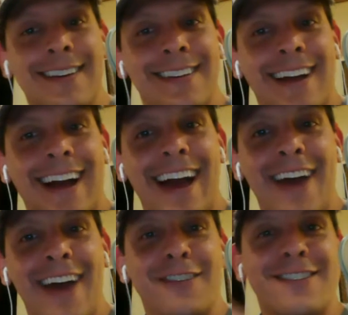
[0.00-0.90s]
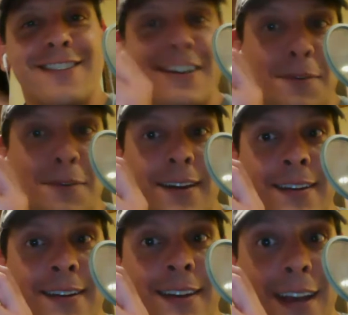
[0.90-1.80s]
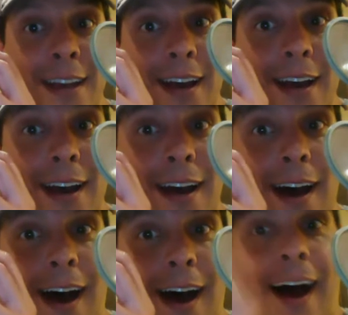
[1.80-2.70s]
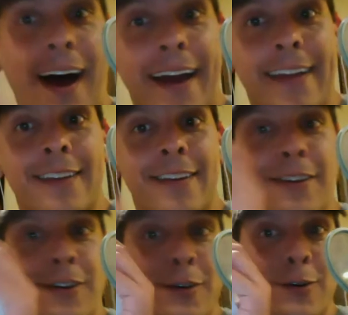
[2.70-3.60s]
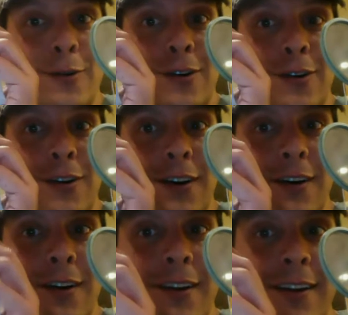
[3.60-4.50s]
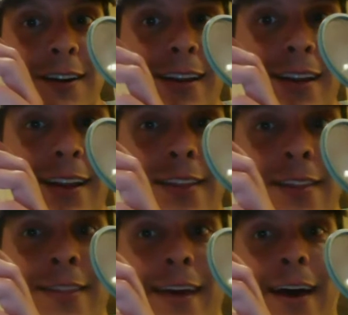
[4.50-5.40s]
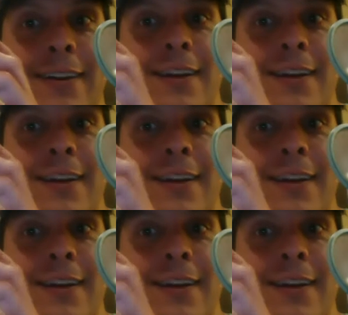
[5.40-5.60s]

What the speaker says: I have a sketch pad. I do that.